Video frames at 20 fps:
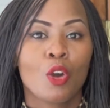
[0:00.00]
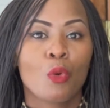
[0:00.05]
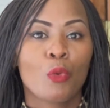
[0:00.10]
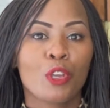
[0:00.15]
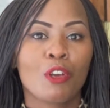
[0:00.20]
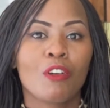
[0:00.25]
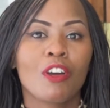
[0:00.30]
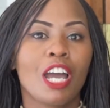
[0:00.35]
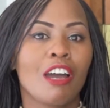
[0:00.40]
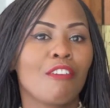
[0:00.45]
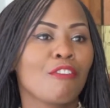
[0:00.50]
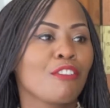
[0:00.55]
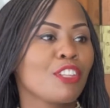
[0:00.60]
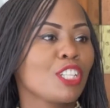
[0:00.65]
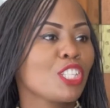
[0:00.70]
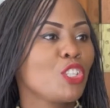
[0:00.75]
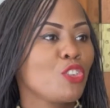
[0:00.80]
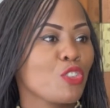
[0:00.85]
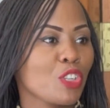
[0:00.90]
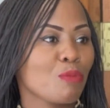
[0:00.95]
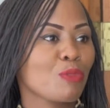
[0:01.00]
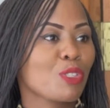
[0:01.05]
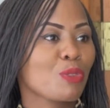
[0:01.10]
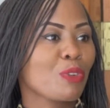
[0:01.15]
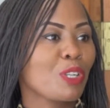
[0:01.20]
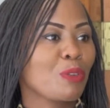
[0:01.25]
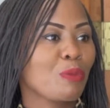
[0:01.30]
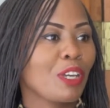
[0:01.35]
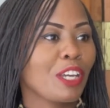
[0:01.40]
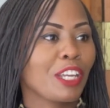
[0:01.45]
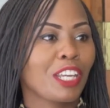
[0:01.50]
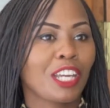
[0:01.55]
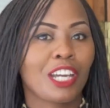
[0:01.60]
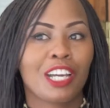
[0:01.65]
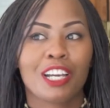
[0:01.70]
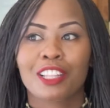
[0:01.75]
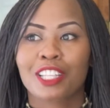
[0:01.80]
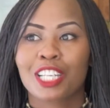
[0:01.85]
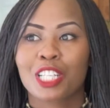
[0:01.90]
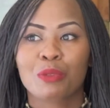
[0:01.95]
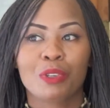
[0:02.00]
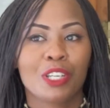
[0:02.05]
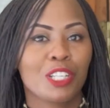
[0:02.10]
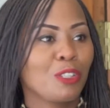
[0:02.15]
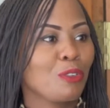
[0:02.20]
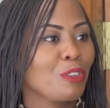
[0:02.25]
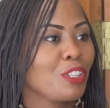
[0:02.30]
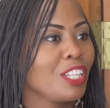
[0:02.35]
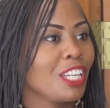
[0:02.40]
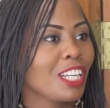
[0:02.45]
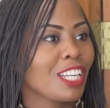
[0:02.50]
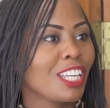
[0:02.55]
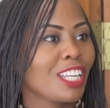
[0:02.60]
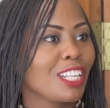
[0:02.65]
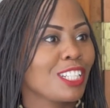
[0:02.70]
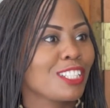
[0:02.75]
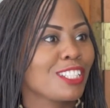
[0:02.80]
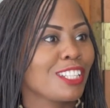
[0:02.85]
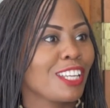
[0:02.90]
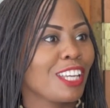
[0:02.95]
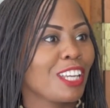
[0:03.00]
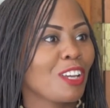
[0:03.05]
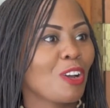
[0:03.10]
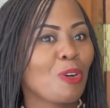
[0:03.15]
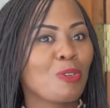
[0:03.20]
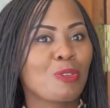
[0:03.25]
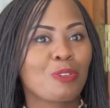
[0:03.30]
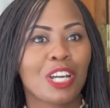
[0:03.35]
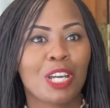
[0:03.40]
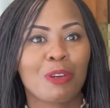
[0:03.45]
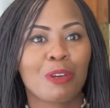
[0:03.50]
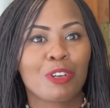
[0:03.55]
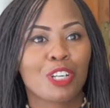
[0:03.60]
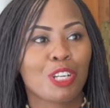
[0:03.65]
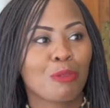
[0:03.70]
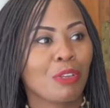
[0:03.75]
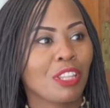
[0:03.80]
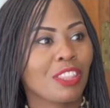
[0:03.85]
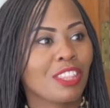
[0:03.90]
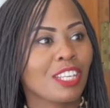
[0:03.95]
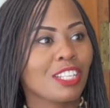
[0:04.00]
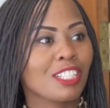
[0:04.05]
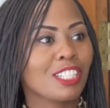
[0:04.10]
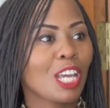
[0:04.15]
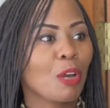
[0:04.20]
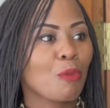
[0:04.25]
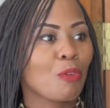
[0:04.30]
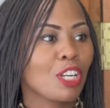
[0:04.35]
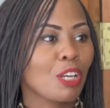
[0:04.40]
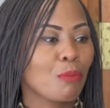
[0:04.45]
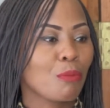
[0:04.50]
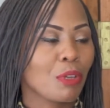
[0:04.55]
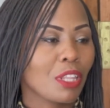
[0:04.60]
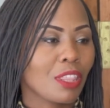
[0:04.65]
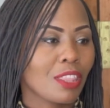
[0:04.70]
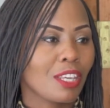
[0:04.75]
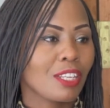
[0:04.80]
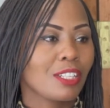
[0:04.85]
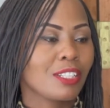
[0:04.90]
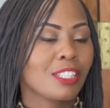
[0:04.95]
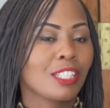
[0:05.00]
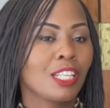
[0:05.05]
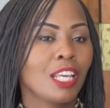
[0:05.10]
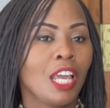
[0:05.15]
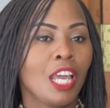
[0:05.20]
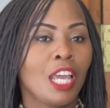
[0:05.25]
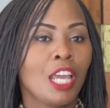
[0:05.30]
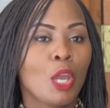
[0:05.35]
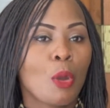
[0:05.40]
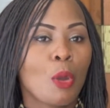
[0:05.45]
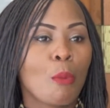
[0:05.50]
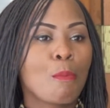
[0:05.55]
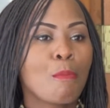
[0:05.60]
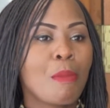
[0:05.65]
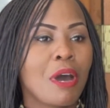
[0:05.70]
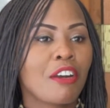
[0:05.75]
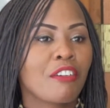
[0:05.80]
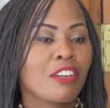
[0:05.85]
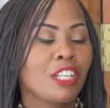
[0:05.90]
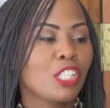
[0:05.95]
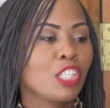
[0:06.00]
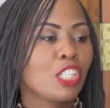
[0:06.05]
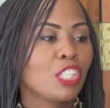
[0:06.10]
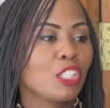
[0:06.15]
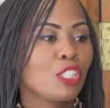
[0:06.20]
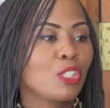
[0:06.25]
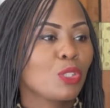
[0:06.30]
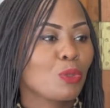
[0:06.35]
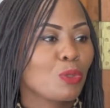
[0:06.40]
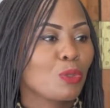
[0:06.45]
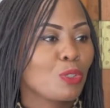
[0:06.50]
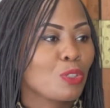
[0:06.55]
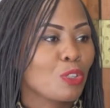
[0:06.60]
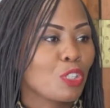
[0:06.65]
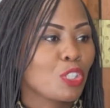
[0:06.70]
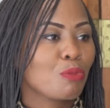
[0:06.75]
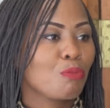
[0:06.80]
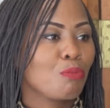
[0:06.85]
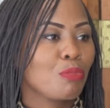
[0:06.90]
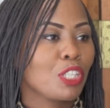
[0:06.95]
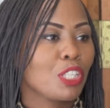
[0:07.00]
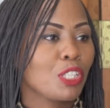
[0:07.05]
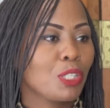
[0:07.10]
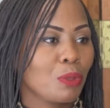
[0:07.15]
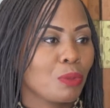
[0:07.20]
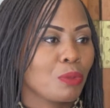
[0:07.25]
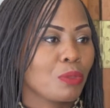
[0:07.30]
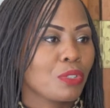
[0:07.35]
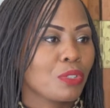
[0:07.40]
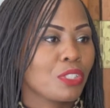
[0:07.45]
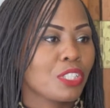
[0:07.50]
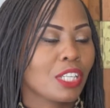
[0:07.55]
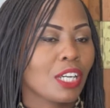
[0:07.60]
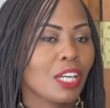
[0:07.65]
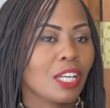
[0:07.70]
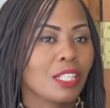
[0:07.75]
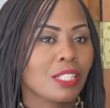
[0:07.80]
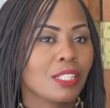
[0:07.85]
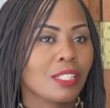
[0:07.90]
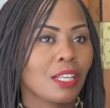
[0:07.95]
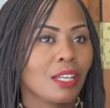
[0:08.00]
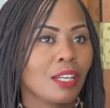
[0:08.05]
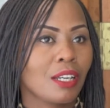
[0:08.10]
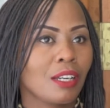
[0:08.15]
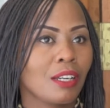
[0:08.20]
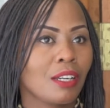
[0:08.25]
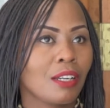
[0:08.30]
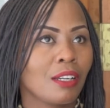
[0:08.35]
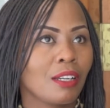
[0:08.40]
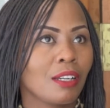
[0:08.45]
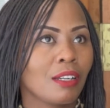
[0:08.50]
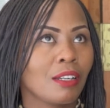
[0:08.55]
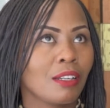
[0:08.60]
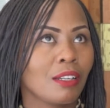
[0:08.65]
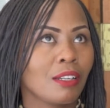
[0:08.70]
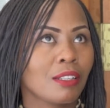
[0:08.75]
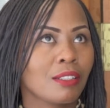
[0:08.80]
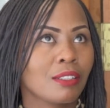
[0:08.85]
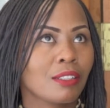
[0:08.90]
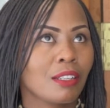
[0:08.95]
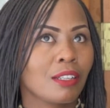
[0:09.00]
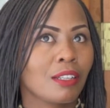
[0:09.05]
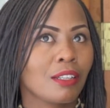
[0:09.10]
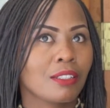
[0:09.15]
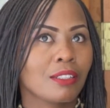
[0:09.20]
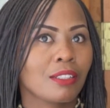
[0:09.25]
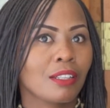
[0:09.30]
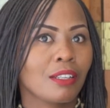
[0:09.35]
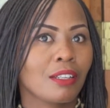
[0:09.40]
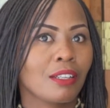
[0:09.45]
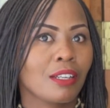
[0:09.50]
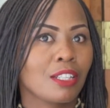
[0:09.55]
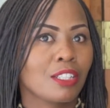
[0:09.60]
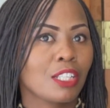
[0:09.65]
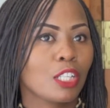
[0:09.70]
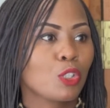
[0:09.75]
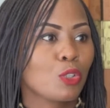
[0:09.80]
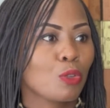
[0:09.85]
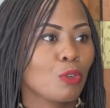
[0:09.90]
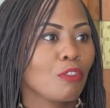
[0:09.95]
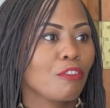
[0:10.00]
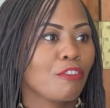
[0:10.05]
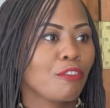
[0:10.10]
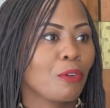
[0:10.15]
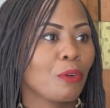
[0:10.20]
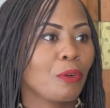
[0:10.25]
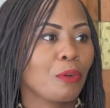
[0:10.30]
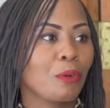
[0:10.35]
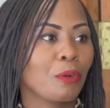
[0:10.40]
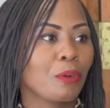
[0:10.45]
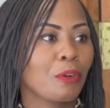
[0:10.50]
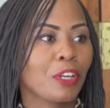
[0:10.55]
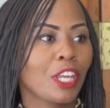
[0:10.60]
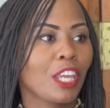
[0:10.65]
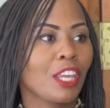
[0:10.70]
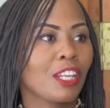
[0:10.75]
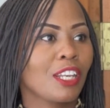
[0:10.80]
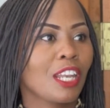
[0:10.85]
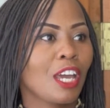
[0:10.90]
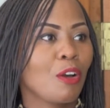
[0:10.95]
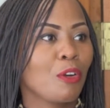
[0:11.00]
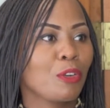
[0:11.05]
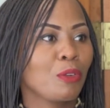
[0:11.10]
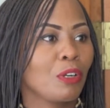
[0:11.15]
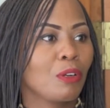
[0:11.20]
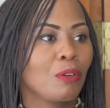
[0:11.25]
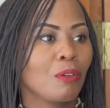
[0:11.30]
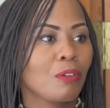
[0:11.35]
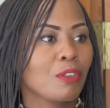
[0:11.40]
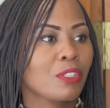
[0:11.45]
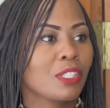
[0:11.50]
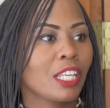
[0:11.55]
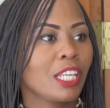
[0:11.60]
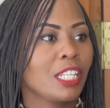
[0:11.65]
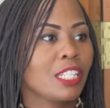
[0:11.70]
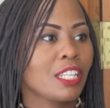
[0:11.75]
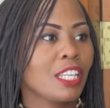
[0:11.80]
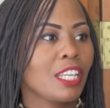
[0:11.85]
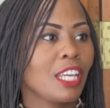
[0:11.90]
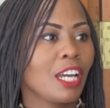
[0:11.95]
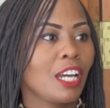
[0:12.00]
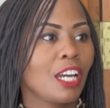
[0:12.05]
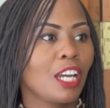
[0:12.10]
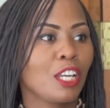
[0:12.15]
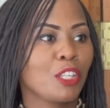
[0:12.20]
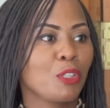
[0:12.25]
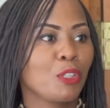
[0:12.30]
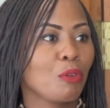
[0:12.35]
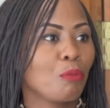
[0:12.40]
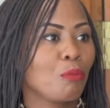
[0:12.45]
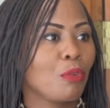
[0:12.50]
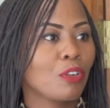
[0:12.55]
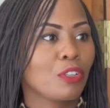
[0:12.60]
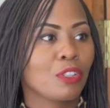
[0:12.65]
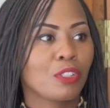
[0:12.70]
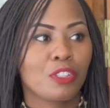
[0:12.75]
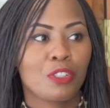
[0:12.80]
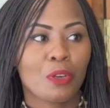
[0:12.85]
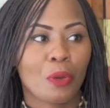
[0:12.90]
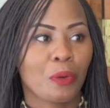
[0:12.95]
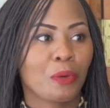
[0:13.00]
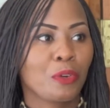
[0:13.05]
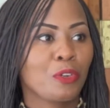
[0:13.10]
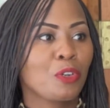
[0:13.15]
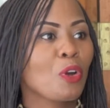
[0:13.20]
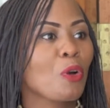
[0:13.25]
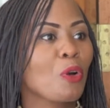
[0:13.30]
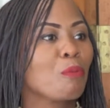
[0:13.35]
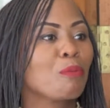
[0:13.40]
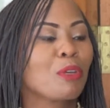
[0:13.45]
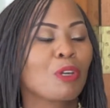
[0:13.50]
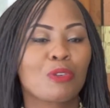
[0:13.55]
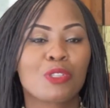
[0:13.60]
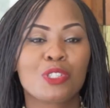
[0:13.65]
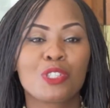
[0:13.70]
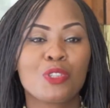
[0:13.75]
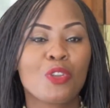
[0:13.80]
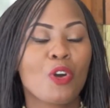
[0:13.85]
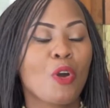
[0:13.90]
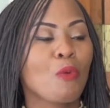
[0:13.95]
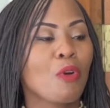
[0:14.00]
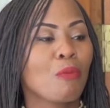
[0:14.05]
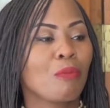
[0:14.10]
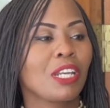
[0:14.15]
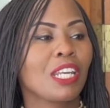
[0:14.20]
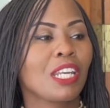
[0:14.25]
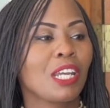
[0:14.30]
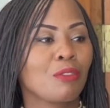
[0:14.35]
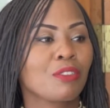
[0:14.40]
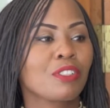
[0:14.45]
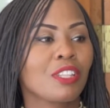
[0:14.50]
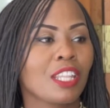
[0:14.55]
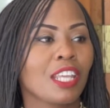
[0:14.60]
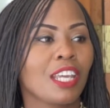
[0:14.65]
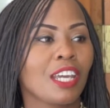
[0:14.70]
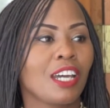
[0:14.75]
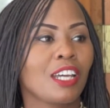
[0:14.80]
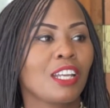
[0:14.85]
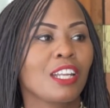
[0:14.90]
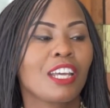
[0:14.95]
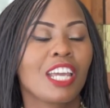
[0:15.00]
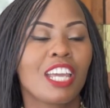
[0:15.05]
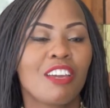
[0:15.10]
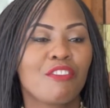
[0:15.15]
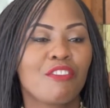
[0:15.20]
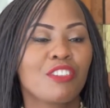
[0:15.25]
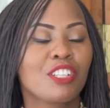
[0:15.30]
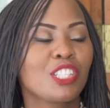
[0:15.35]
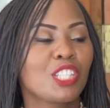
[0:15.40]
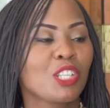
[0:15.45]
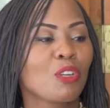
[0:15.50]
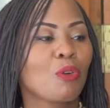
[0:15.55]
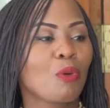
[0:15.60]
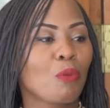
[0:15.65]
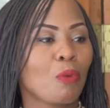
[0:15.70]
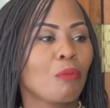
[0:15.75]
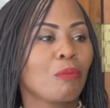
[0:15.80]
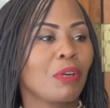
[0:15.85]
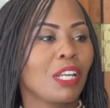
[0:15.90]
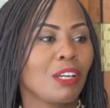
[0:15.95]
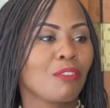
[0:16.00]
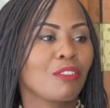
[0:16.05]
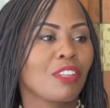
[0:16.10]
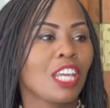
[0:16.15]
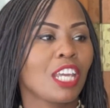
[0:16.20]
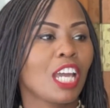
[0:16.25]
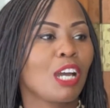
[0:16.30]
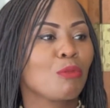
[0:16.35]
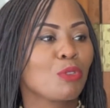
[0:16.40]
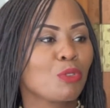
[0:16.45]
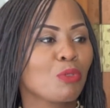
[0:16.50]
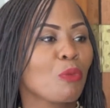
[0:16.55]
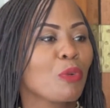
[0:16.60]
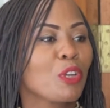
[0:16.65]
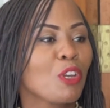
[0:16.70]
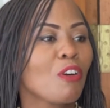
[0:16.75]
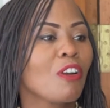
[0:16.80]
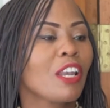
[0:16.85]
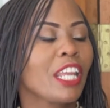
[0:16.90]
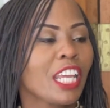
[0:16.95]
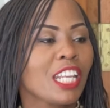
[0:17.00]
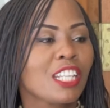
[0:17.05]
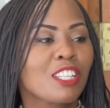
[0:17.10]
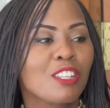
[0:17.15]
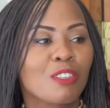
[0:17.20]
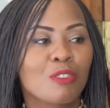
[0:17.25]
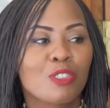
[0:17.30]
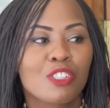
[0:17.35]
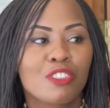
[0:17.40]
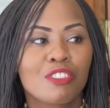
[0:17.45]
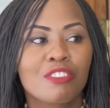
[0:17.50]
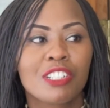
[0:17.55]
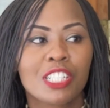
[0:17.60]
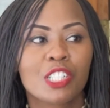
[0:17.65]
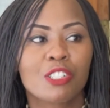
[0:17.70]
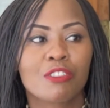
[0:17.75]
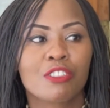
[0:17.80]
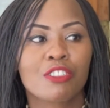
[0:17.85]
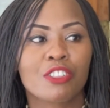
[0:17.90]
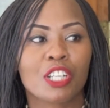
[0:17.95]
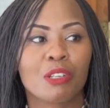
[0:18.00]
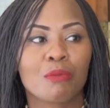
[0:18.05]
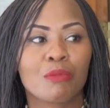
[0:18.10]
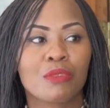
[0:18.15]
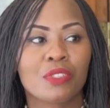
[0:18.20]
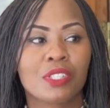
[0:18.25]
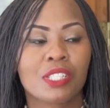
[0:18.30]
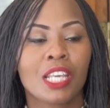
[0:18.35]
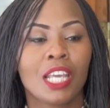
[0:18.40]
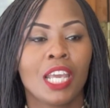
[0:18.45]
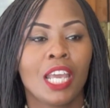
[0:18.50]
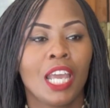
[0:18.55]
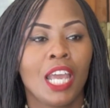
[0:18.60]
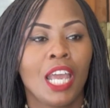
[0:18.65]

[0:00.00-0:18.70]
We all have these dreams when we are young, that when you hear kids saying, oh, I want to be this, I want to be this. Marriage should not be used as a tool for, okay, now your goals end here, you're born. No, because no woman out there, every single woman out there, I'm sure we all have those little dreams.